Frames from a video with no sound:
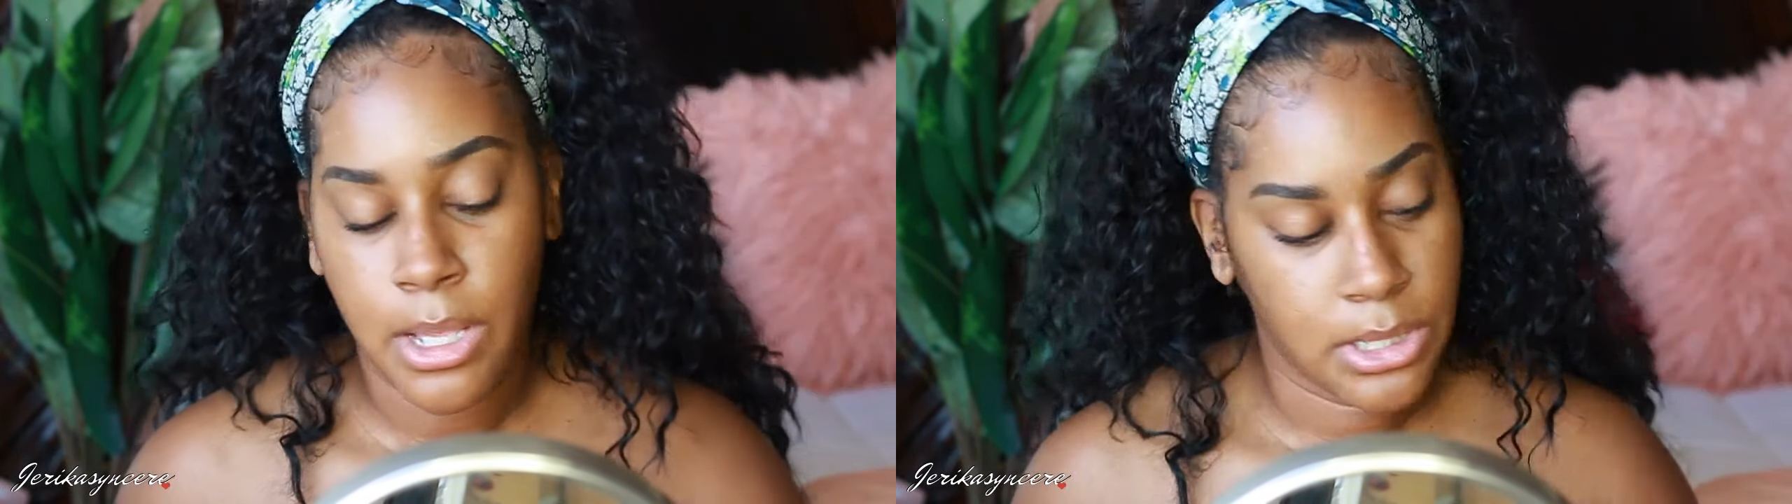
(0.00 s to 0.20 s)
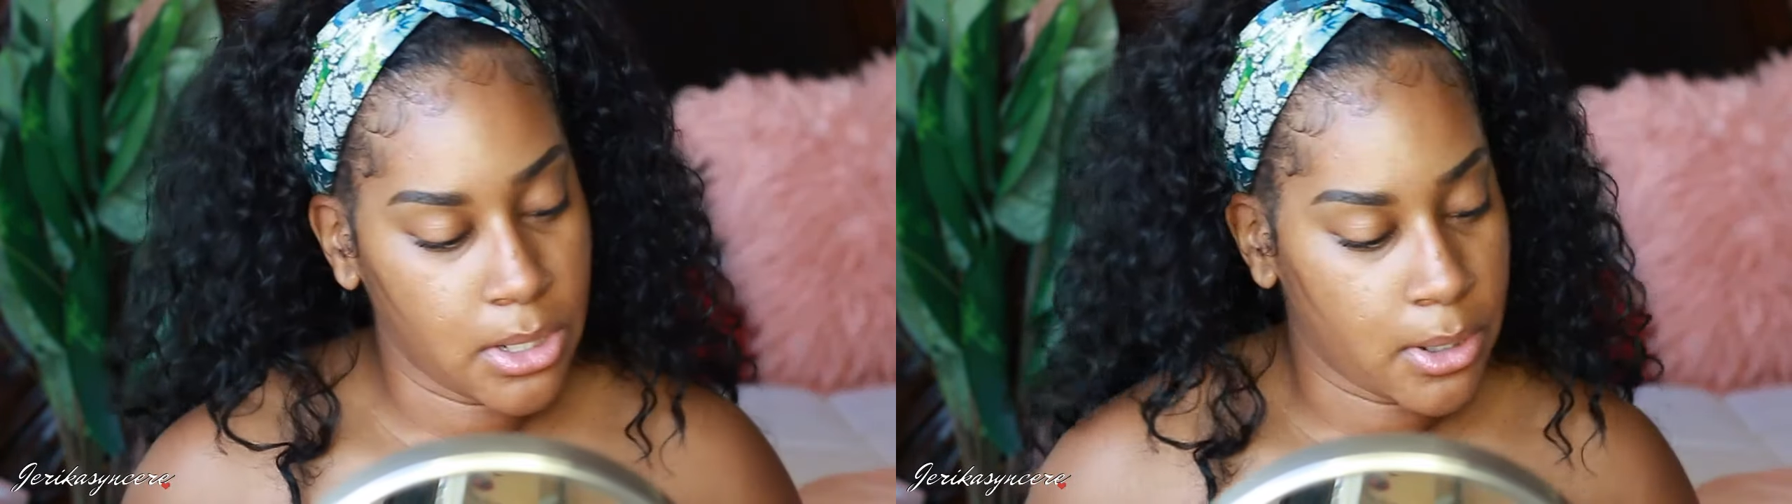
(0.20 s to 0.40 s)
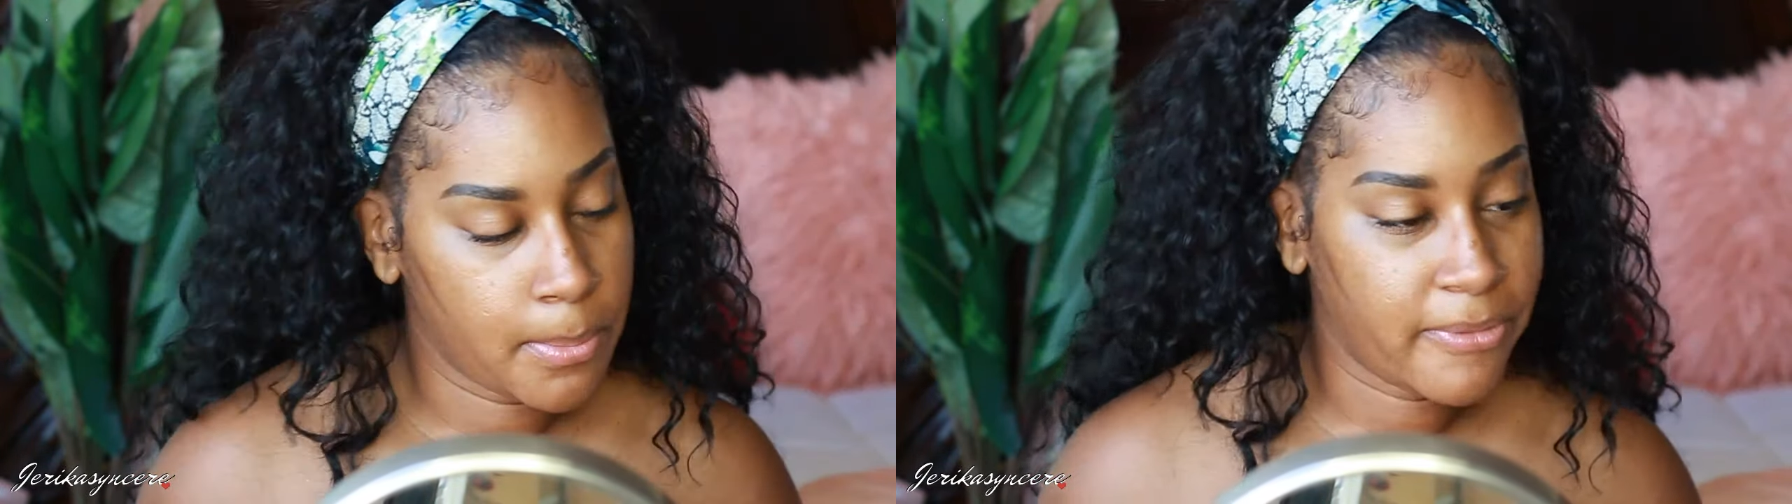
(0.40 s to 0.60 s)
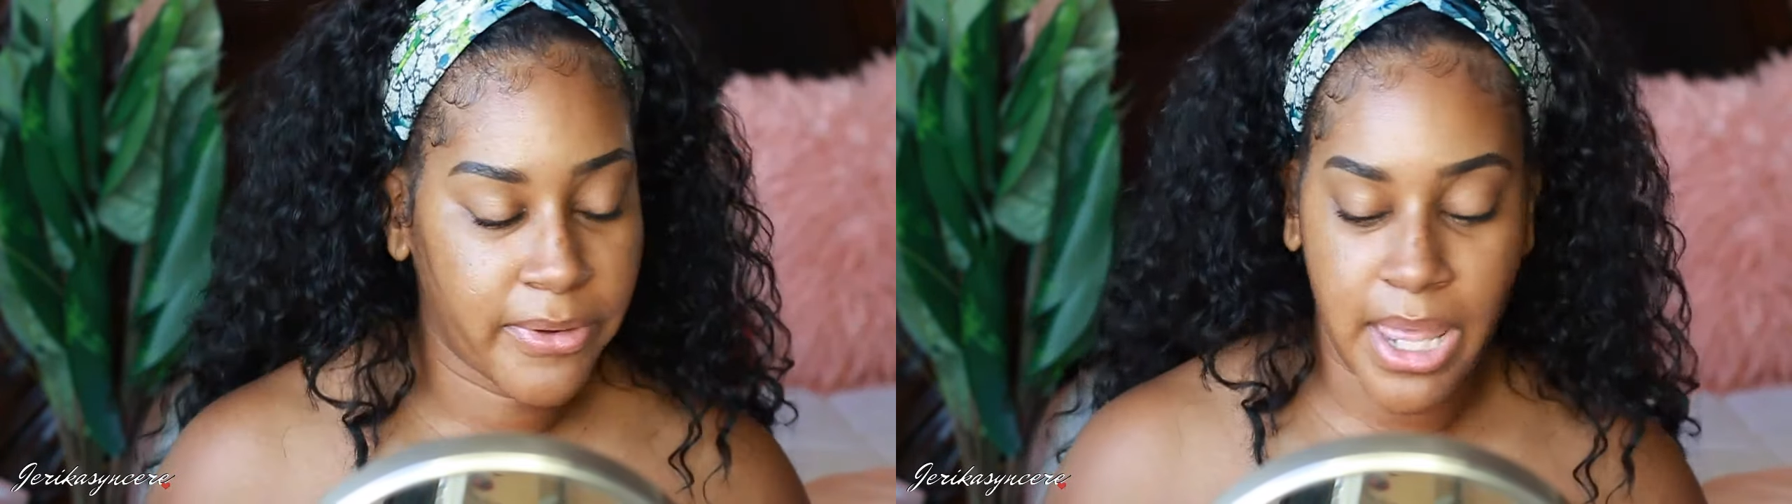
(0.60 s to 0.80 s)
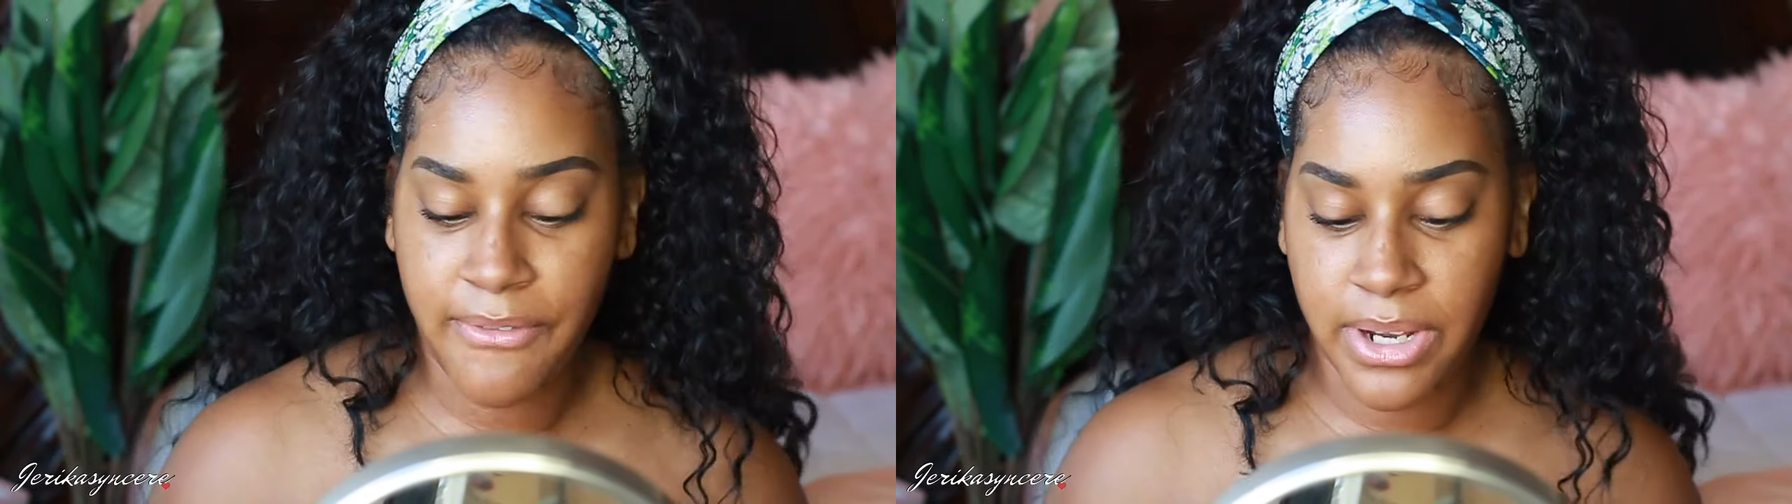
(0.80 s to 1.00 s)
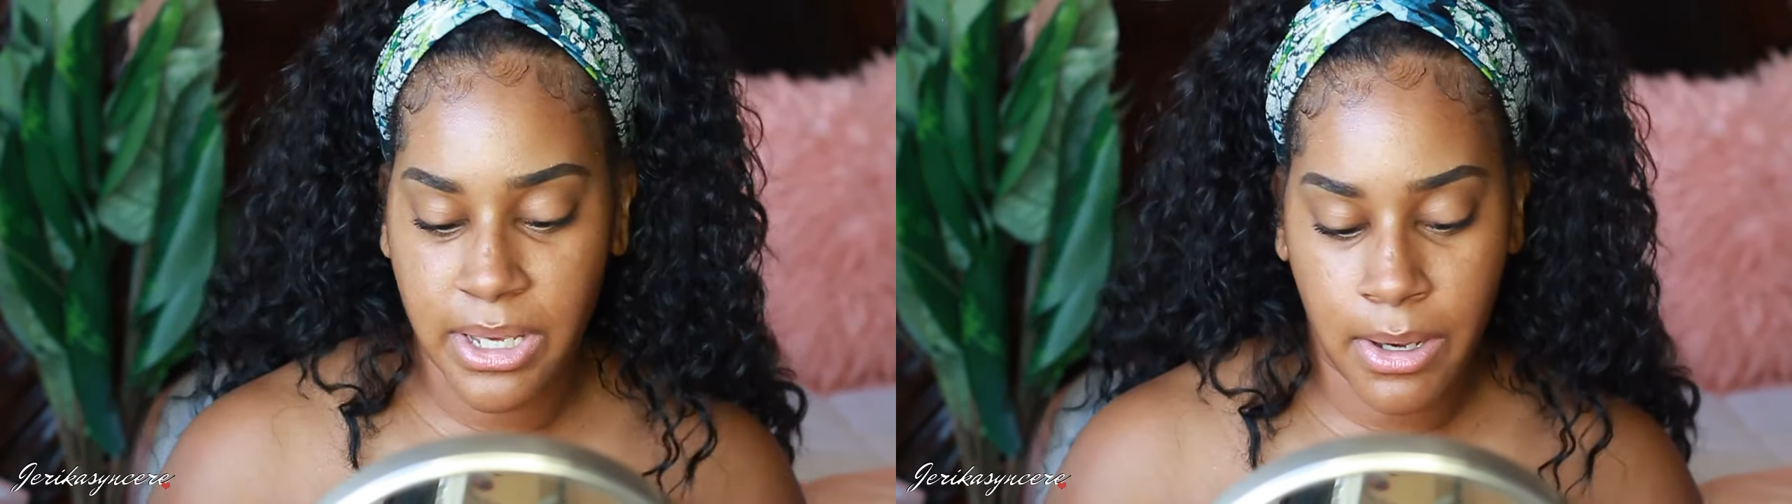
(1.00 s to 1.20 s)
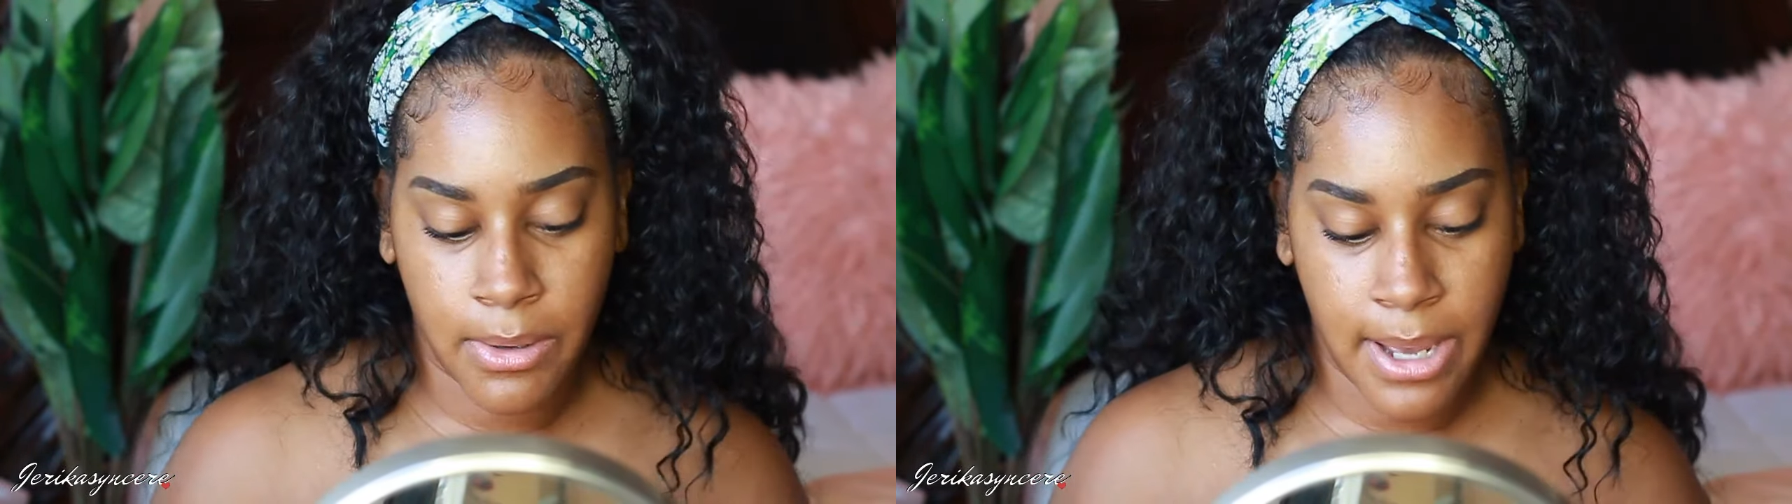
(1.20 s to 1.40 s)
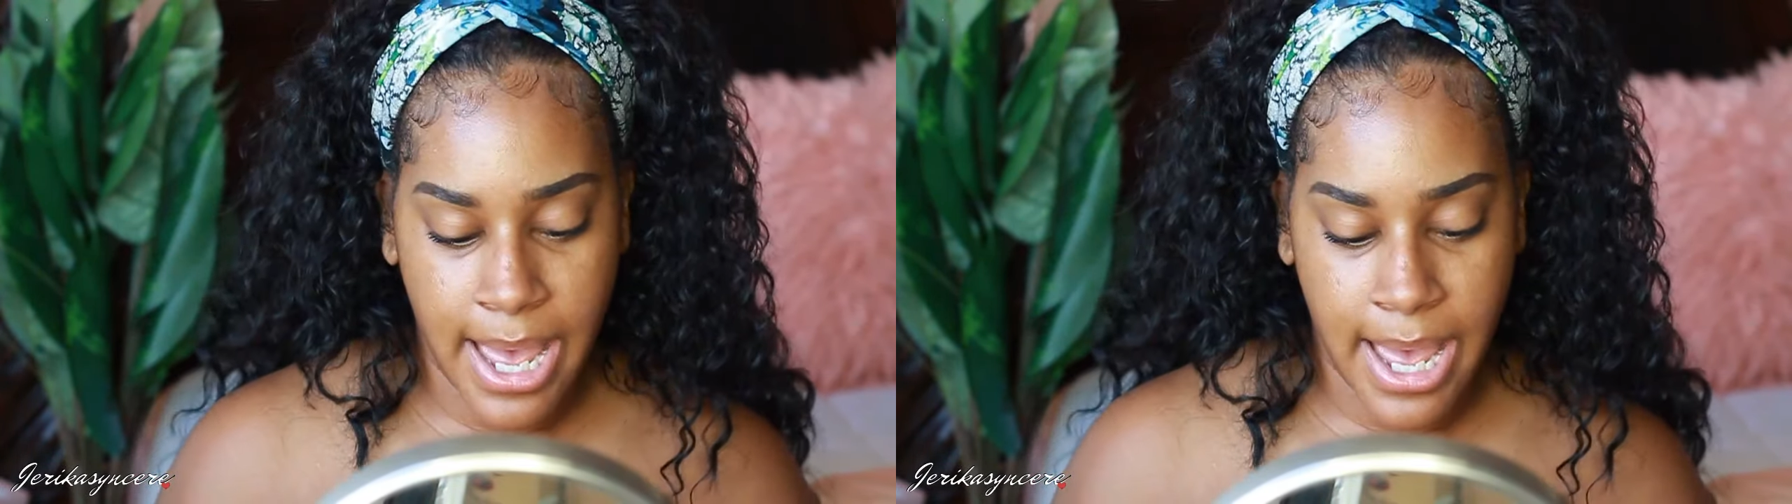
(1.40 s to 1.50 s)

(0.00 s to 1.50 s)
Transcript: So, but for that video,